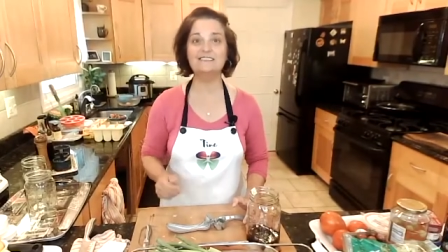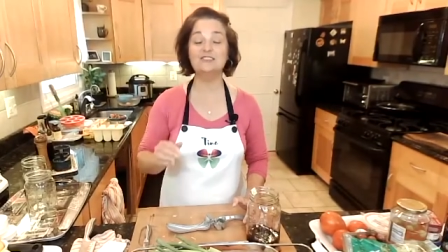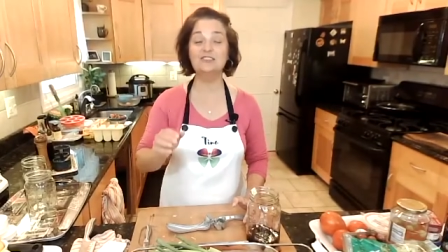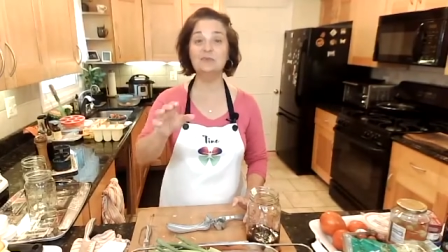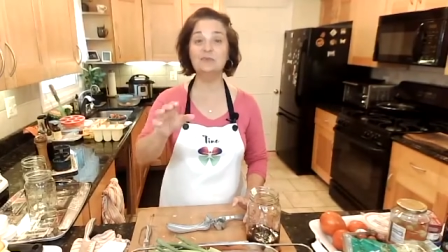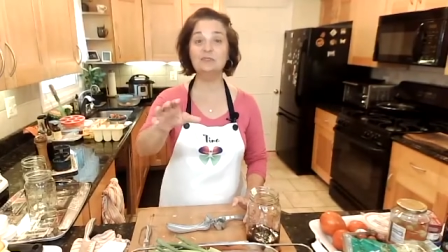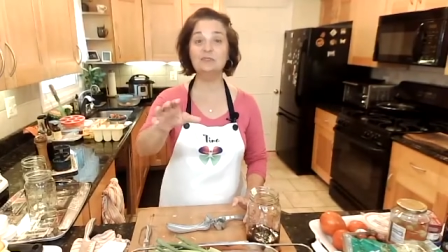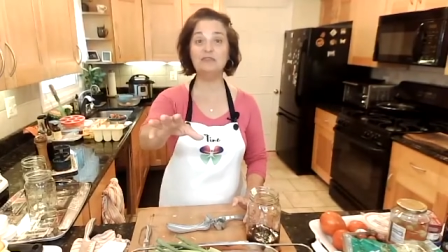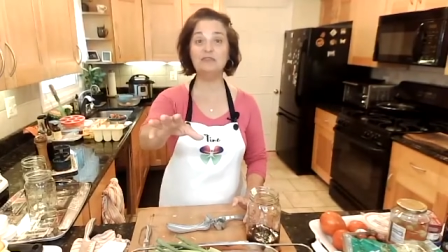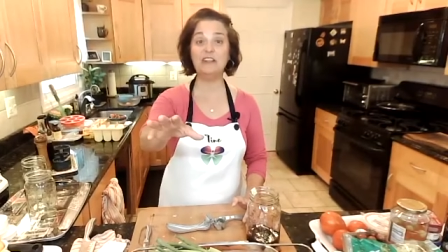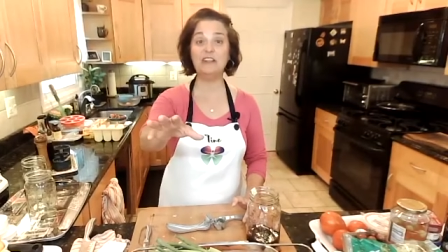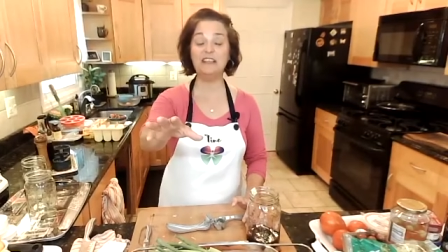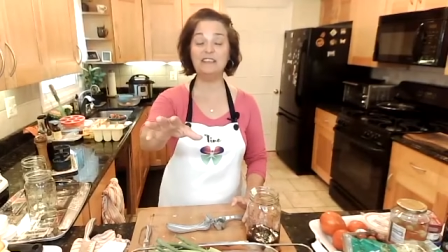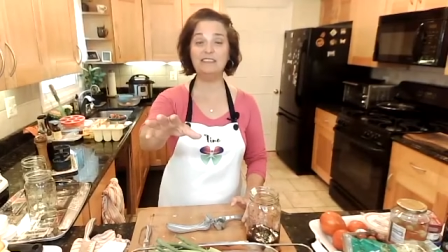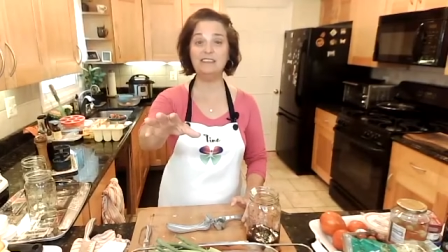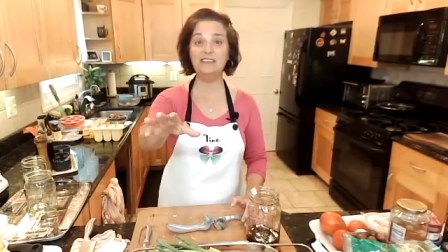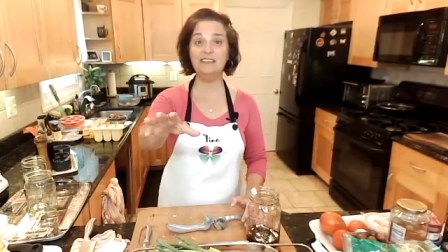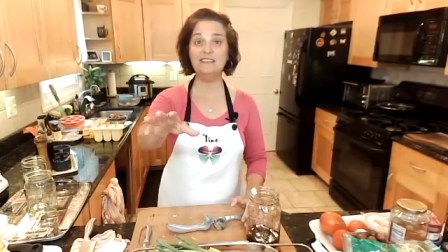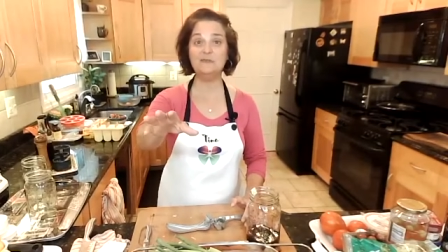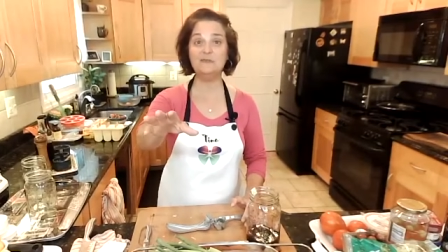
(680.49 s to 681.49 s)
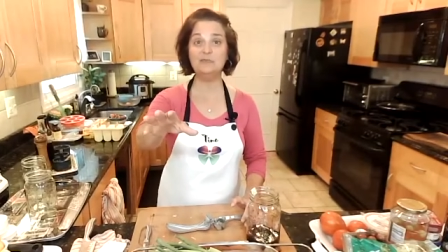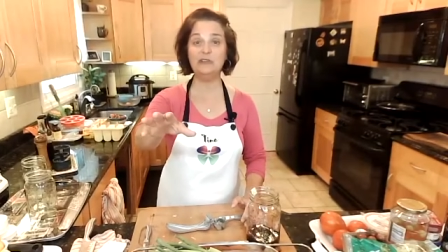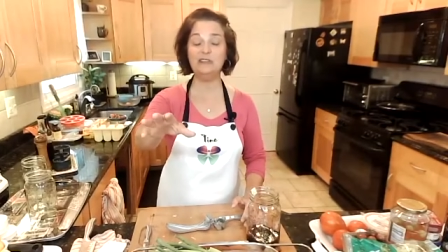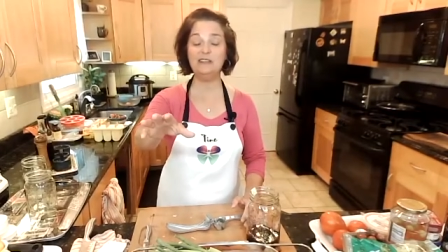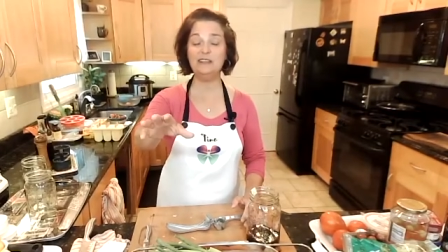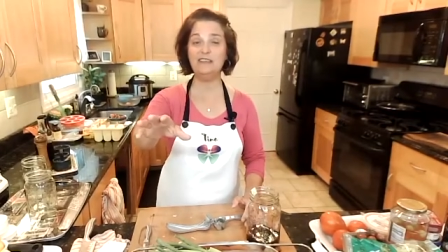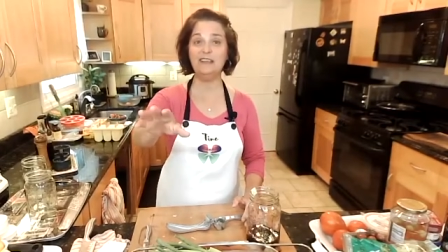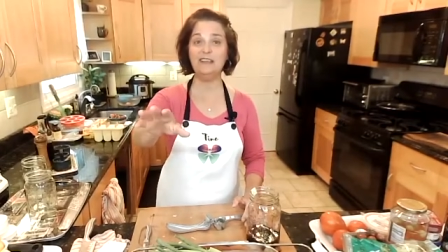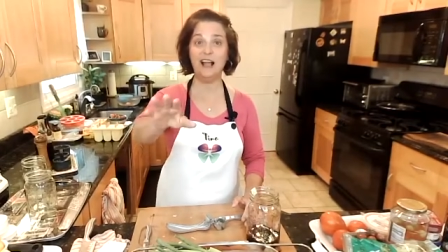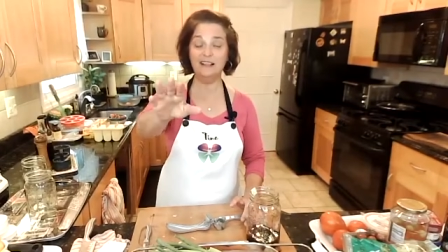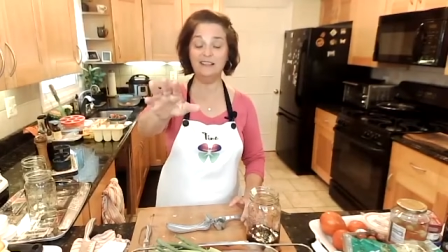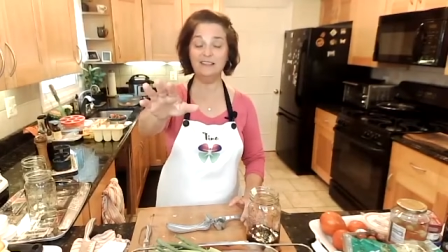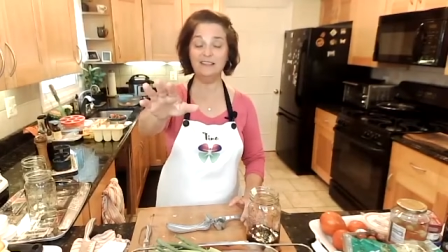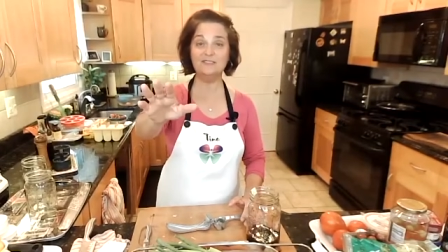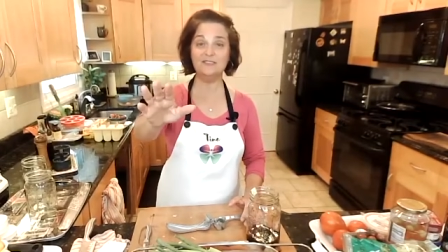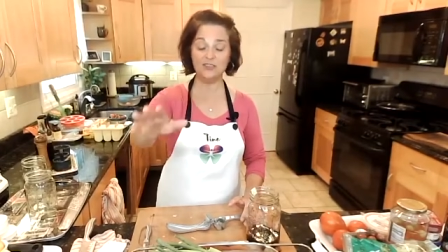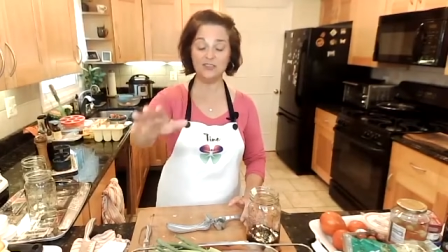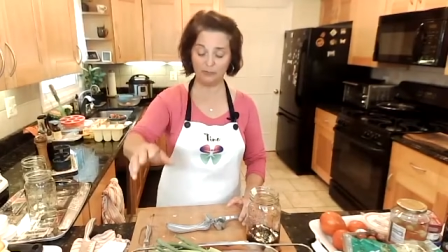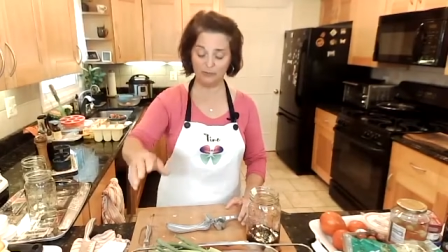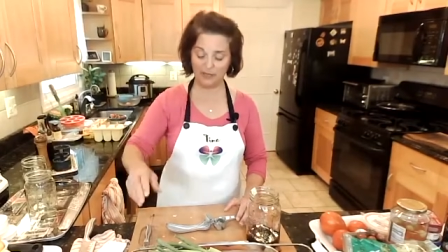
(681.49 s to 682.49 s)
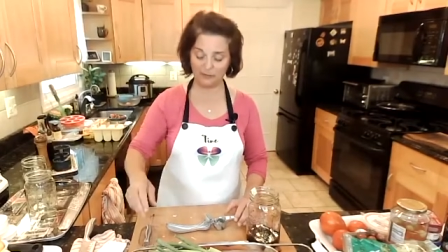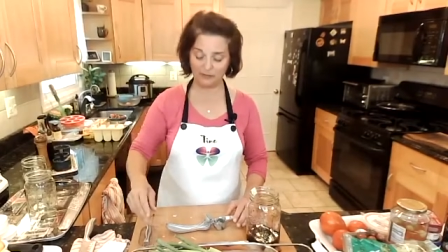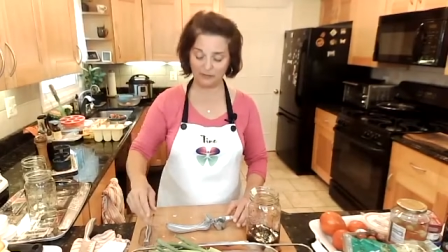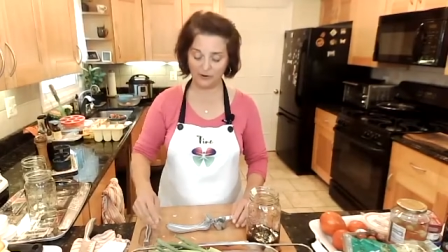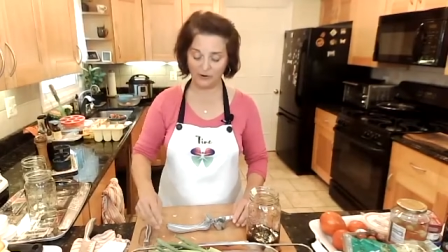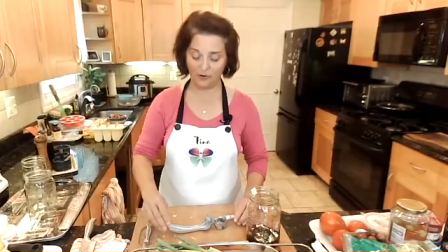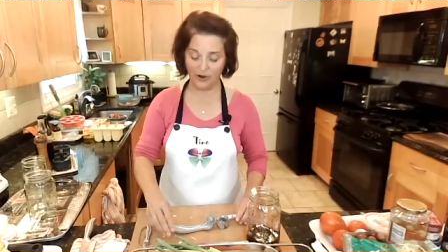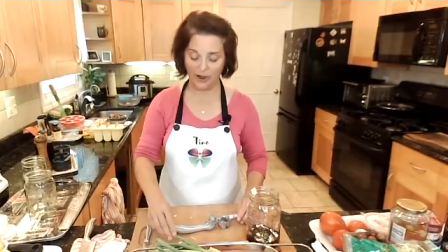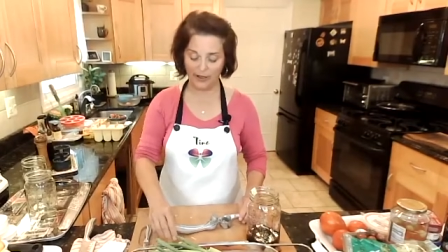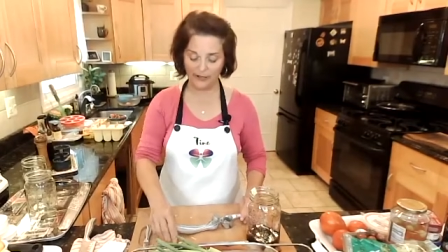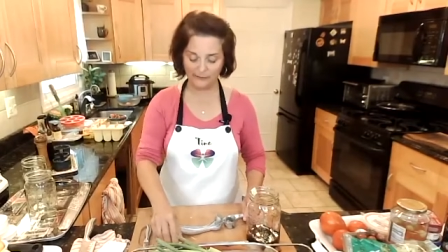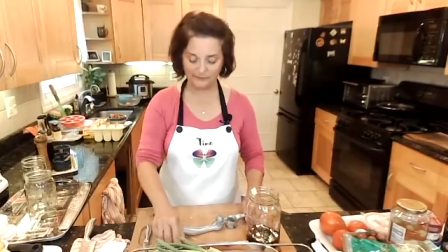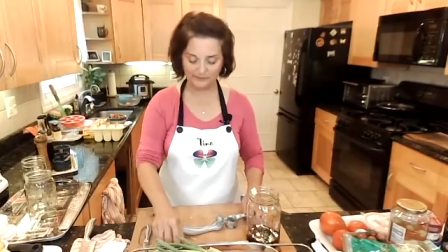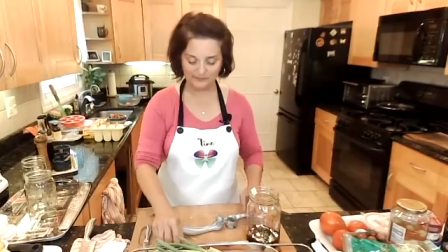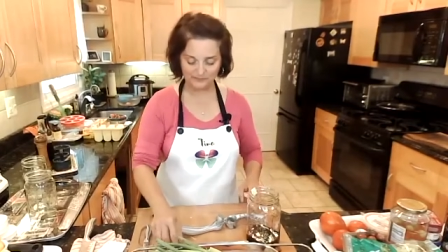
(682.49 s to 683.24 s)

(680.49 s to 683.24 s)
You know what the funny thing is, Brittany? Onions don't make me cry.